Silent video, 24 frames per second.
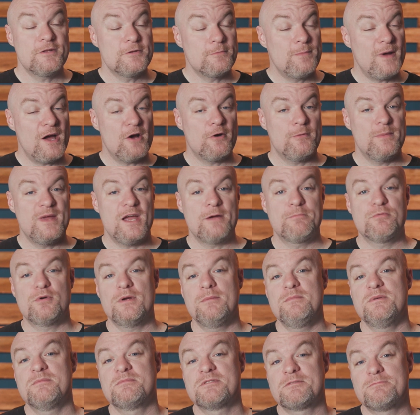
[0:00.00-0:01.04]
Another Power BI
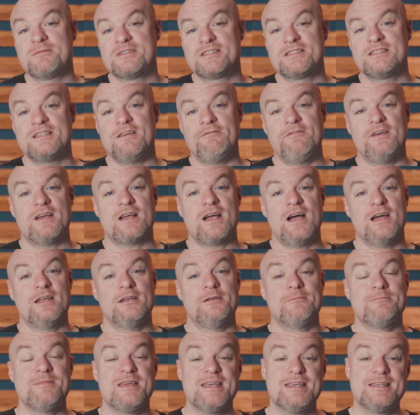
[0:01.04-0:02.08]
Premium specific
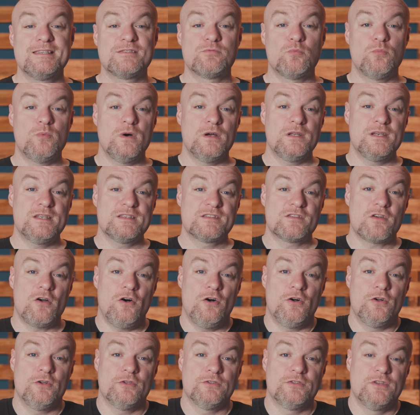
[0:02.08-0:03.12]
item is what is
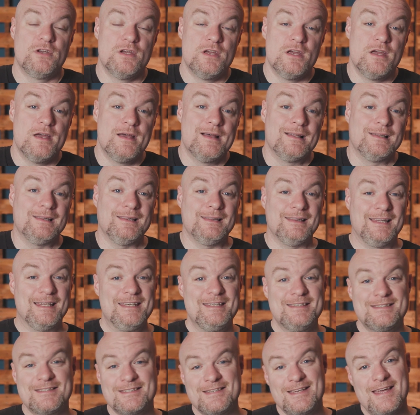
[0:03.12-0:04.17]
called
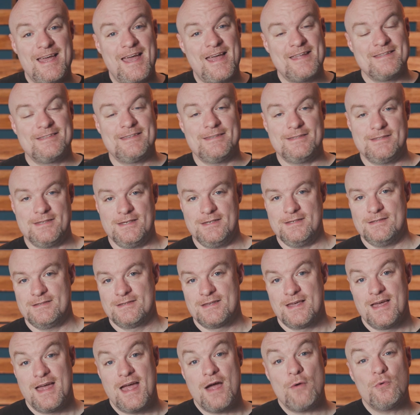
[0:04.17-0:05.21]
linked
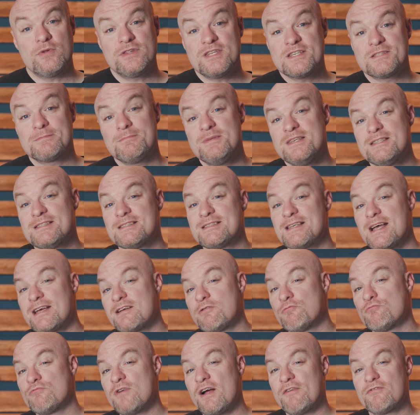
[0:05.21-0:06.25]
entities. And what this means is I
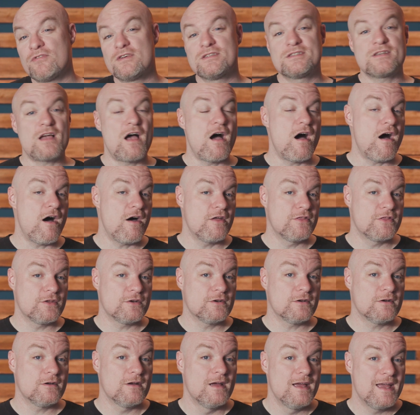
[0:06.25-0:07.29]
can reference
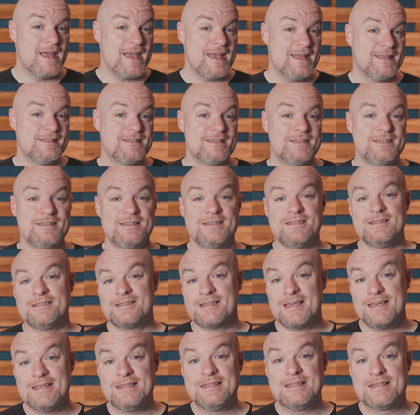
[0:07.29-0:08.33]
other
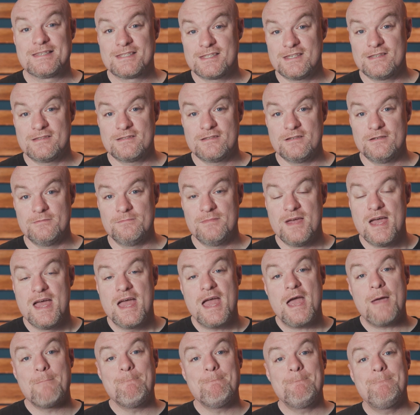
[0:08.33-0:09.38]
entities in the system
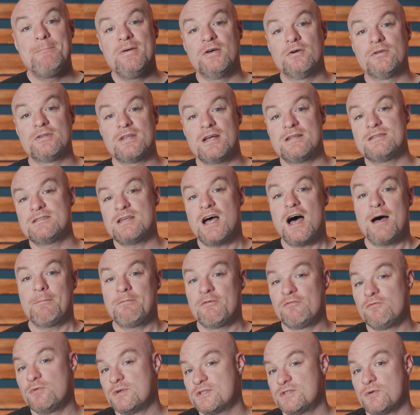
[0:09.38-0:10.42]
and build on
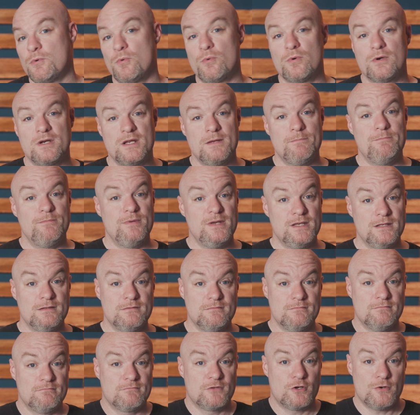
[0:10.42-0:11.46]
top of what's already
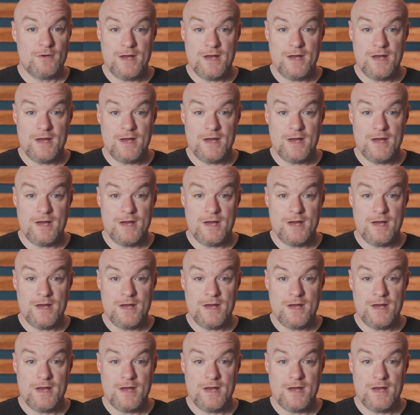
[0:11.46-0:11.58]
been